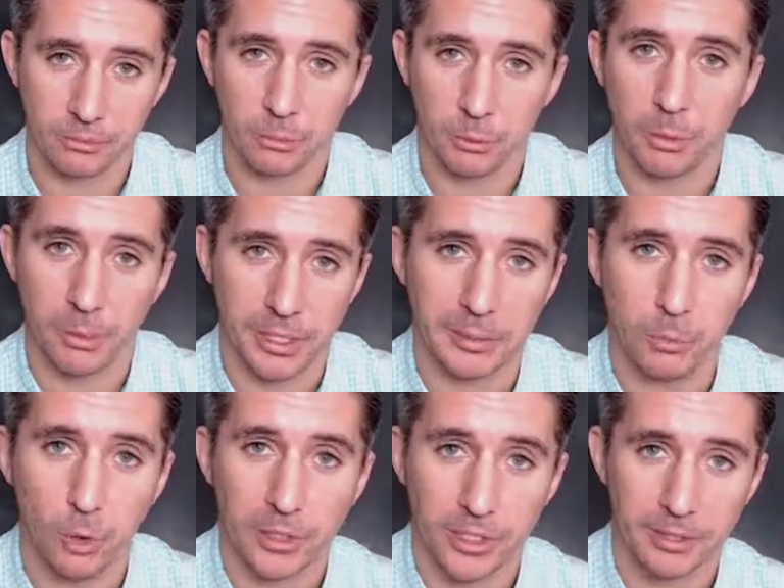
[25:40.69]
will probably
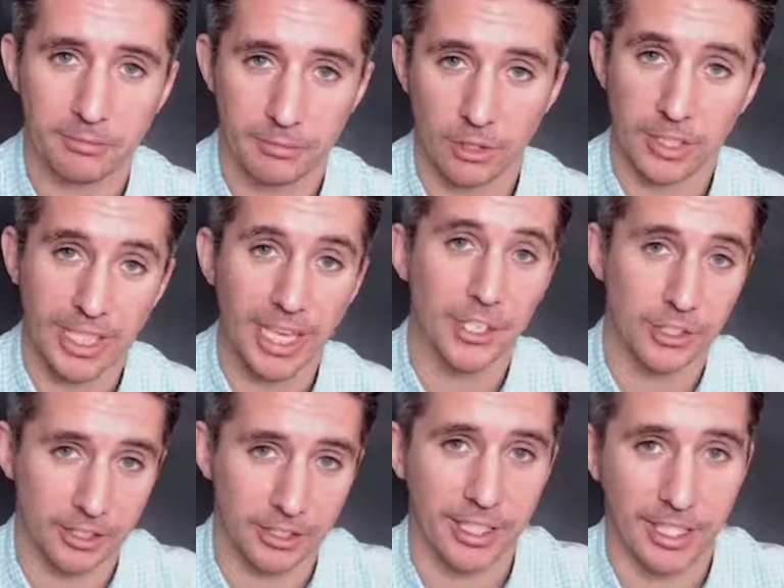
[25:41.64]
more engage
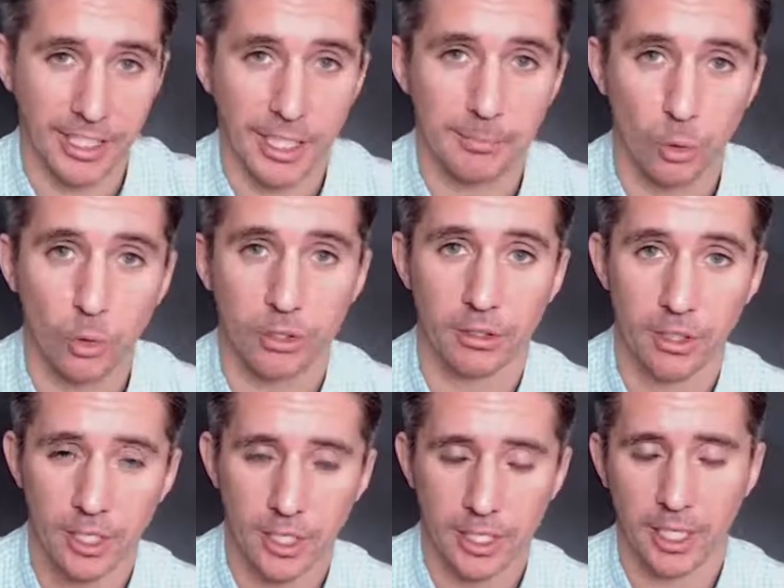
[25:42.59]
and can get more
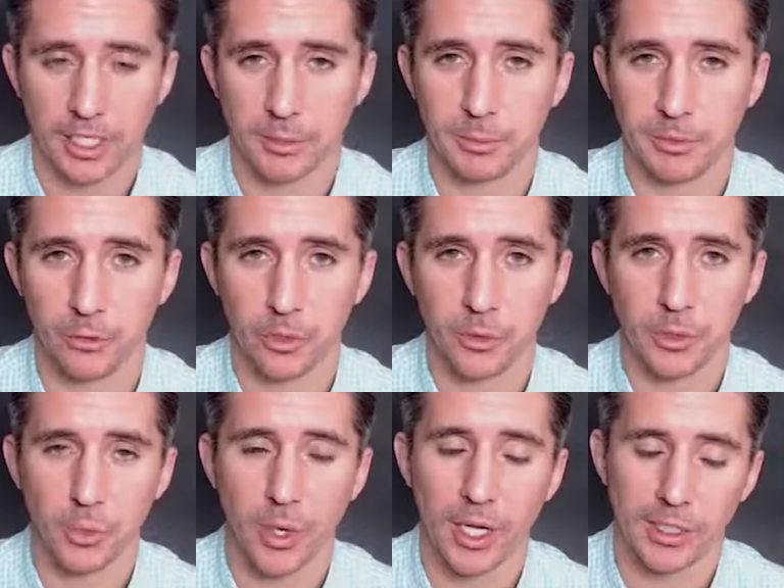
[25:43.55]
customers for you
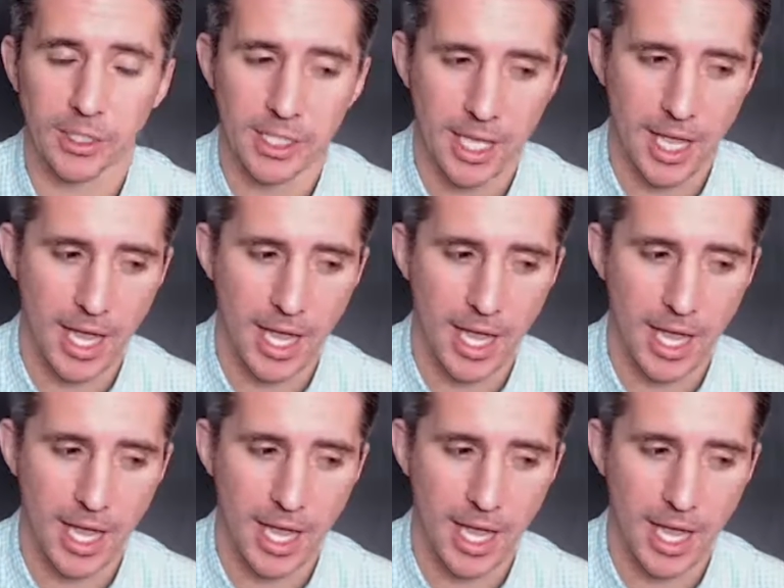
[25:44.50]
as well.